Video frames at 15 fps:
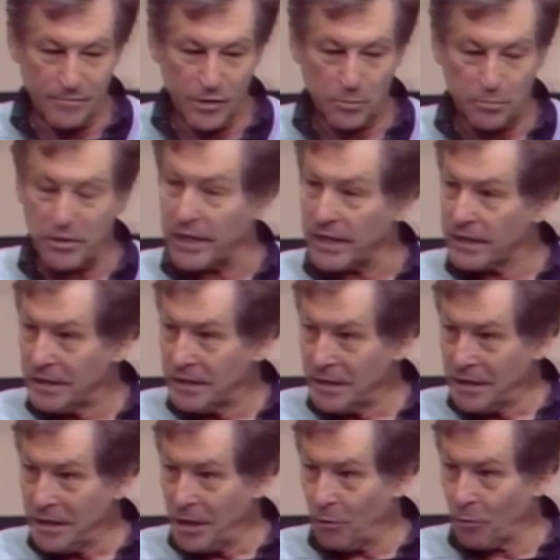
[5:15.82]
spring
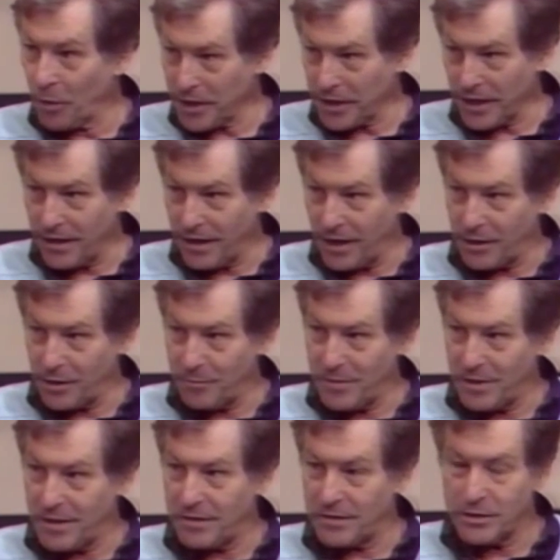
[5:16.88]
working on them
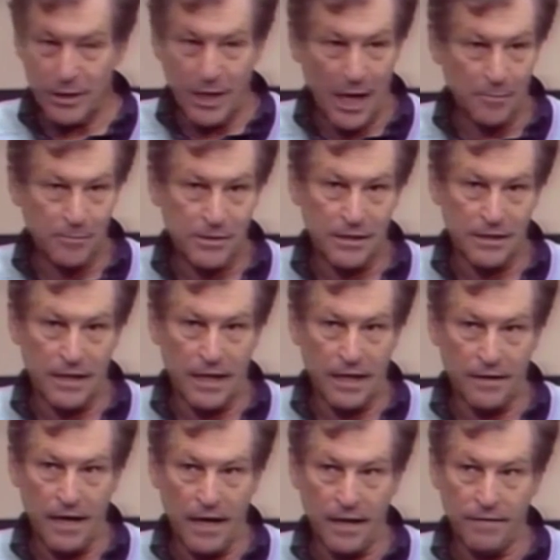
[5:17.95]
in the shops,
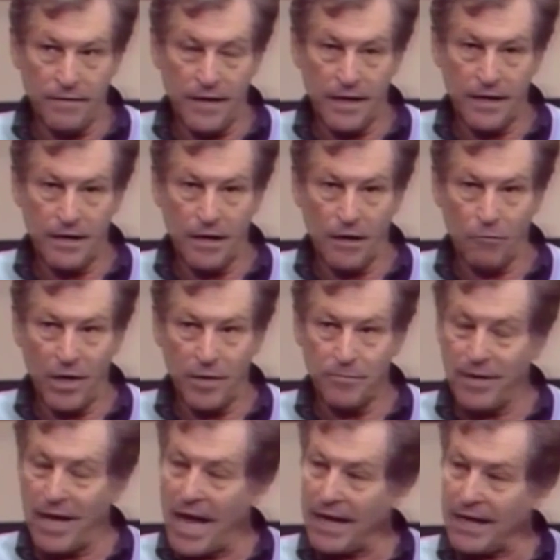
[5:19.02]
and then went
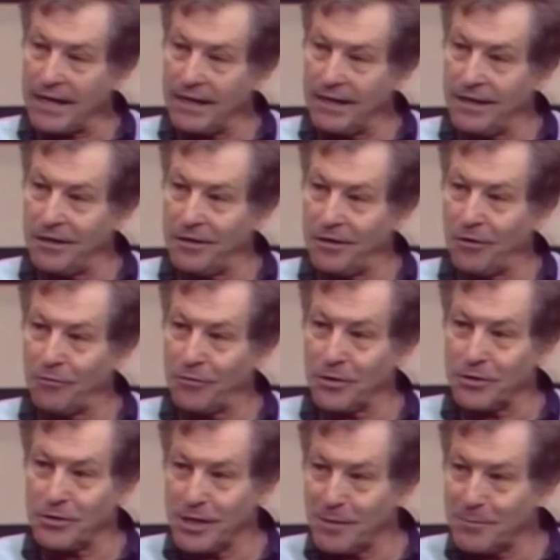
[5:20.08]
back over
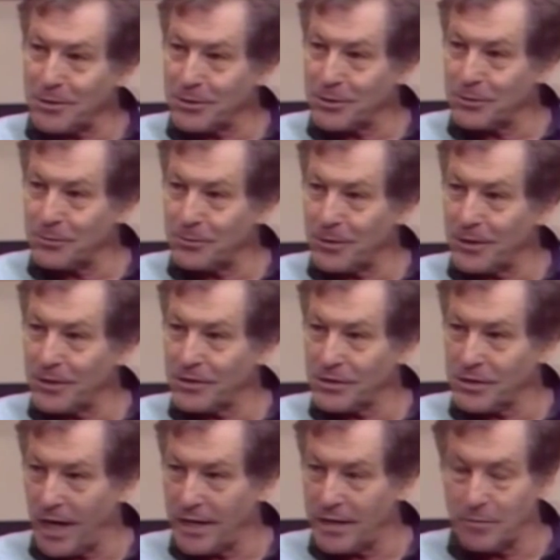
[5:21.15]
the summer to
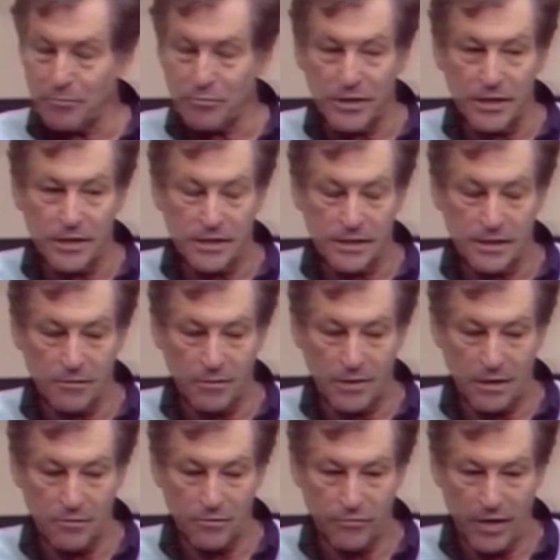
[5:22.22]
sign the prints
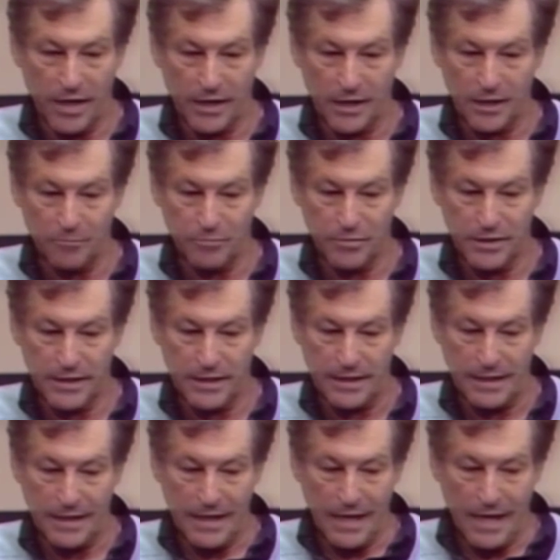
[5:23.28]
when they were finally
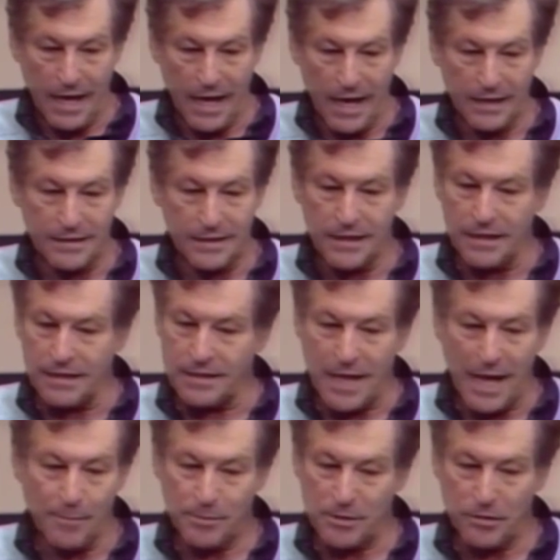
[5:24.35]
completed. And it is
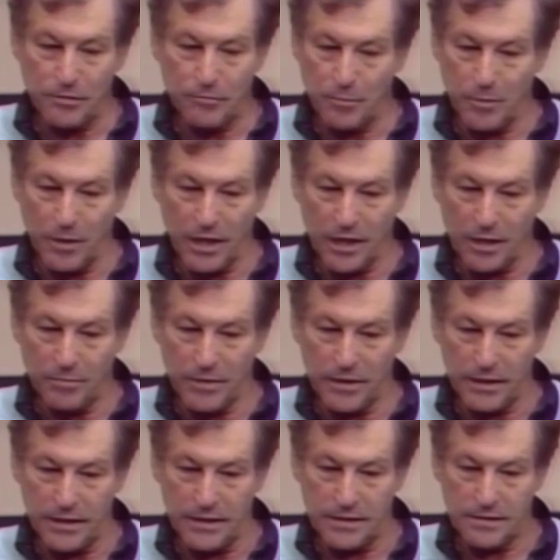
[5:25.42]
absolutely
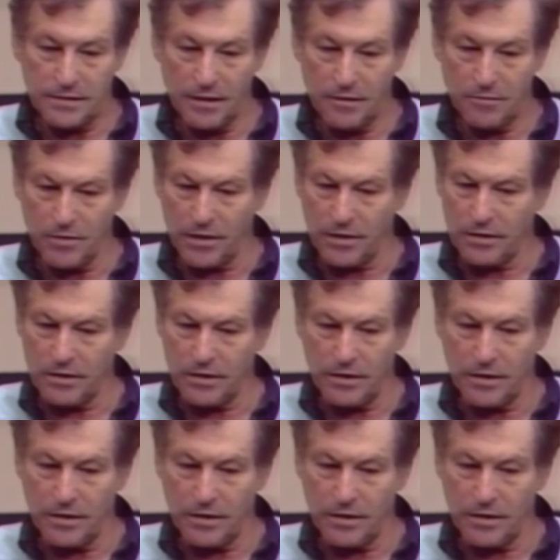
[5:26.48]
remarkable. It's done with